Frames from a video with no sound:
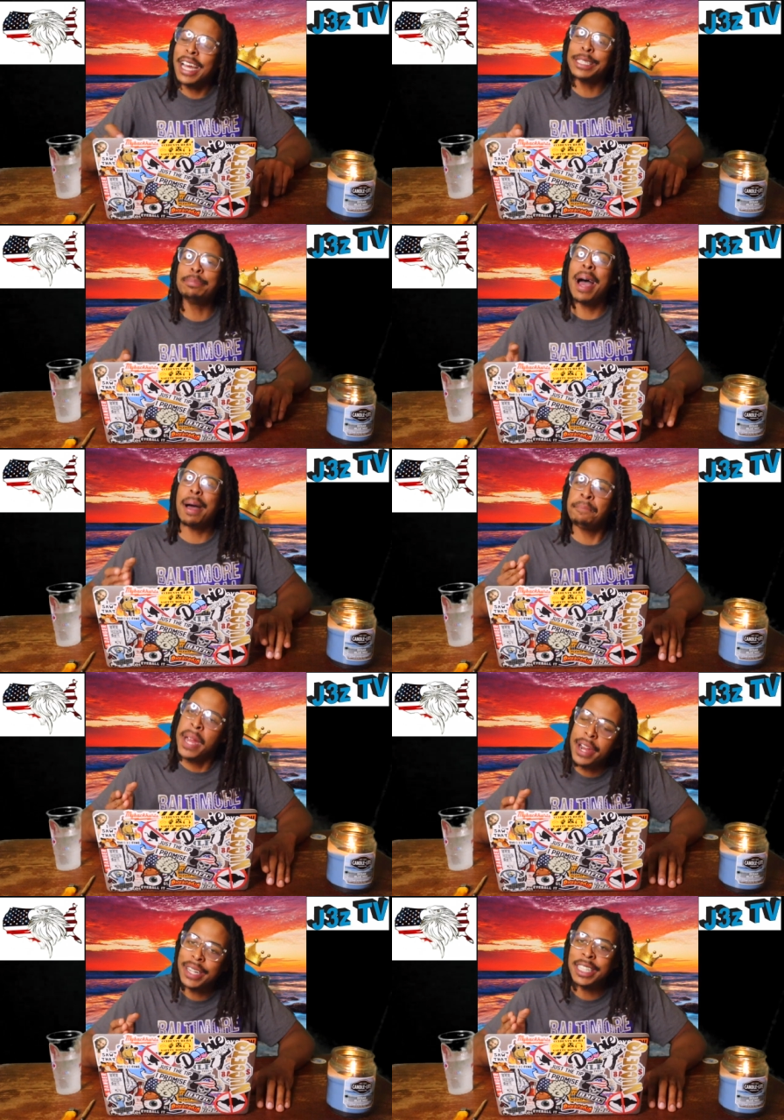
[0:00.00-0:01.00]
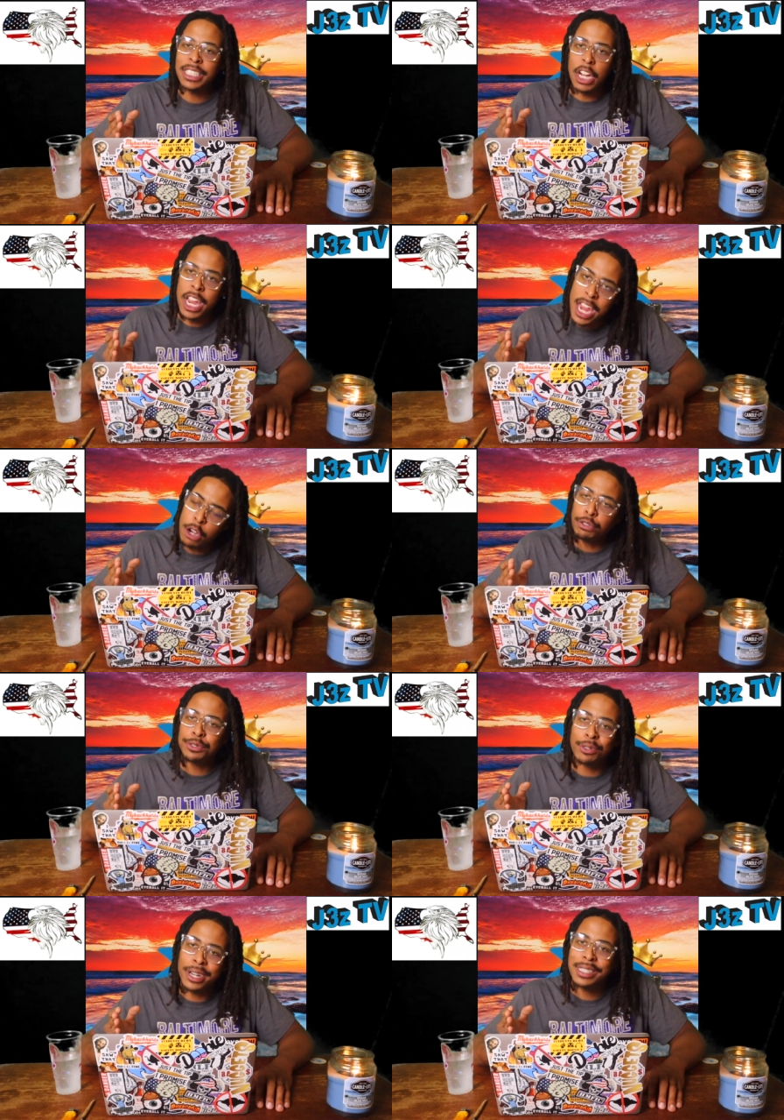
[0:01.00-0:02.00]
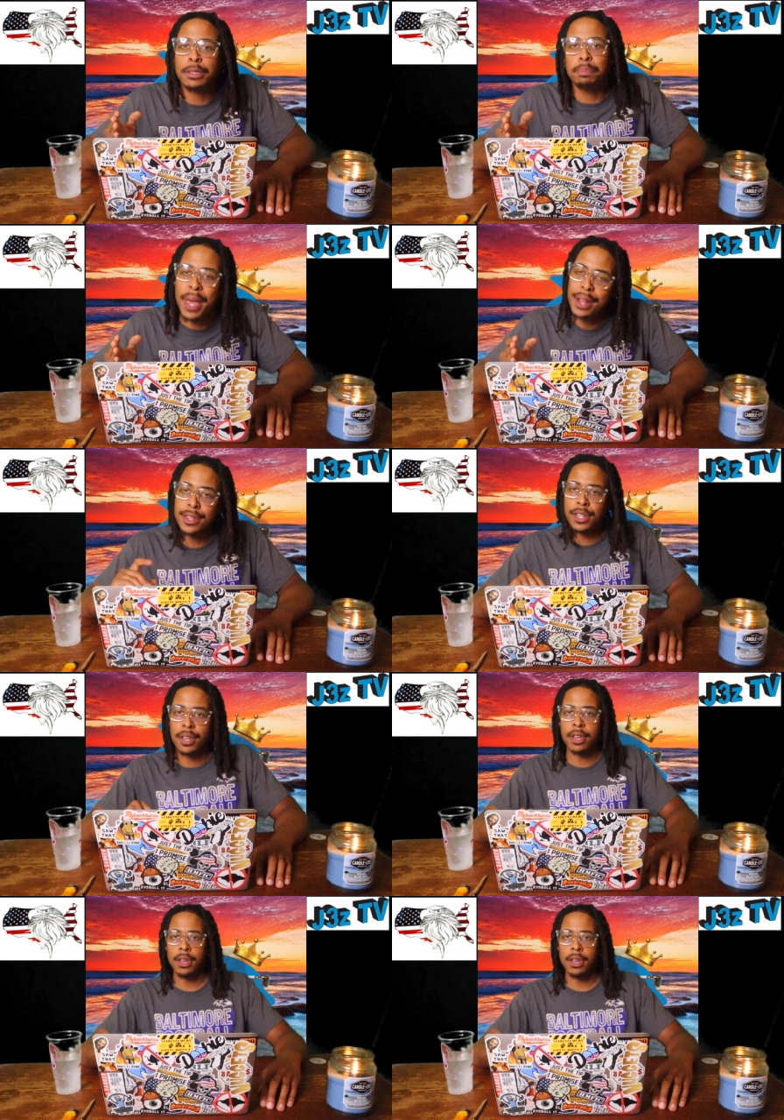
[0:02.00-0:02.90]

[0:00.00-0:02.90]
That's my American Eagles speech, bitch.